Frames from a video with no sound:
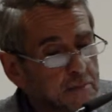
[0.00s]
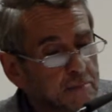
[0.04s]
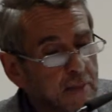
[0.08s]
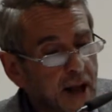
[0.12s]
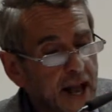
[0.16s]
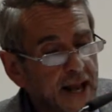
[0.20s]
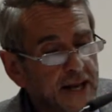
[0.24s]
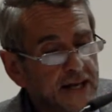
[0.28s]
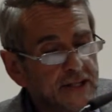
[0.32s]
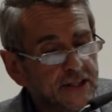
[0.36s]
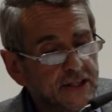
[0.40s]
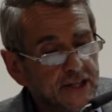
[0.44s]

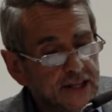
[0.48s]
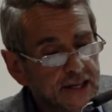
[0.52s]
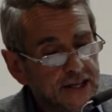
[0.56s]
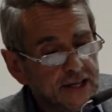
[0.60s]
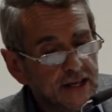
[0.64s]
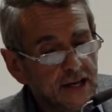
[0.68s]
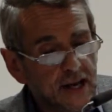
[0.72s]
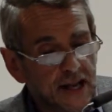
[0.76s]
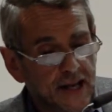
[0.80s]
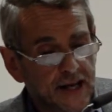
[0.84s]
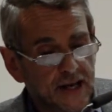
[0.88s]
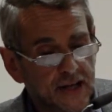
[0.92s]
may
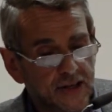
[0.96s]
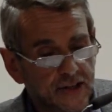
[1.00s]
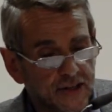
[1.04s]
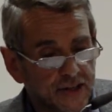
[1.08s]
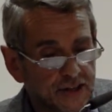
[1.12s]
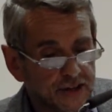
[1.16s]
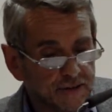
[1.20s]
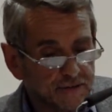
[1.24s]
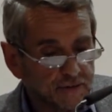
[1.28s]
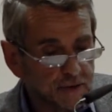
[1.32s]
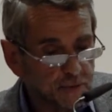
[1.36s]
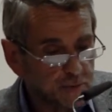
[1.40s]
indeed lead
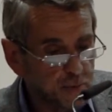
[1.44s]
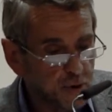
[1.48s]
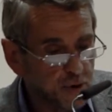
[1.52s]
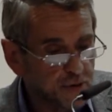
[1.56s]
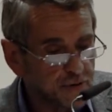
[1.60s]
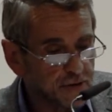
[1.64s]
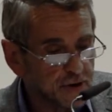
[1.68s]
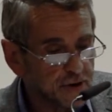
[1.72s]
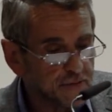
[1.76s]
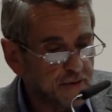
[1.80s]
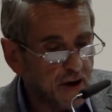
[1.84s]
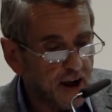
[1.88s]
to the
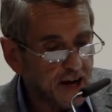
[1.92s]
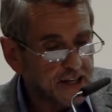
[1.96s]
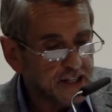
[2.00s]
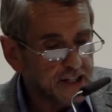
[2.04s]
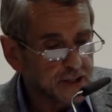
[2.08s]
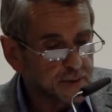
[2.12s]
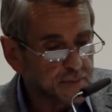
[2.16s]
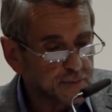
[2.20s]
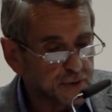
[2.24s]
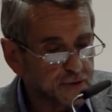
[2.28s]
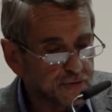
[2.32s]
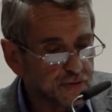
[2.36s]
removal of
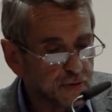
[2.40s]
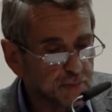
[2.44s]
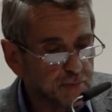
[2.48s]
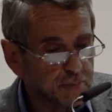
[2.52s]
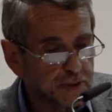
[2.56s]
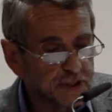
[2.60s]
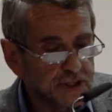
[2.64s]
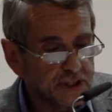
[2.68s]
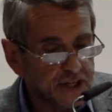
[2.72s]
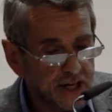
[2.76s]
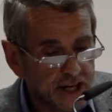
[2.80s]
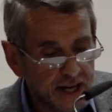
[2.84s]
items
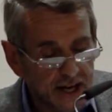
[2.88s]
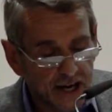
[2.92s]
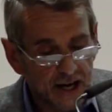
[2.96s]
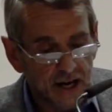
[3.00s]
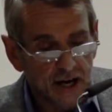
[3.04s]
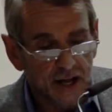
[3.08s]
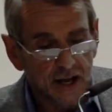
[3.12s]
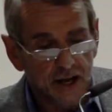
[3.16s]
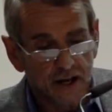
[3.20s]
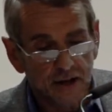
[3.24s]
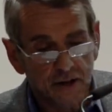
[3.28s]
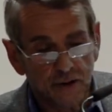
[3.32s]
from
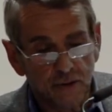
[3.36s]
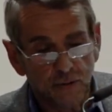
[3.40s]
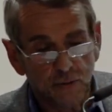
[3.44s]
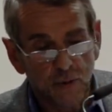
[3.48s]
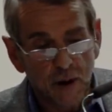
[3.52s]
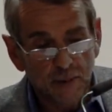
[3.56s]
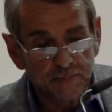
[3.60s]
particular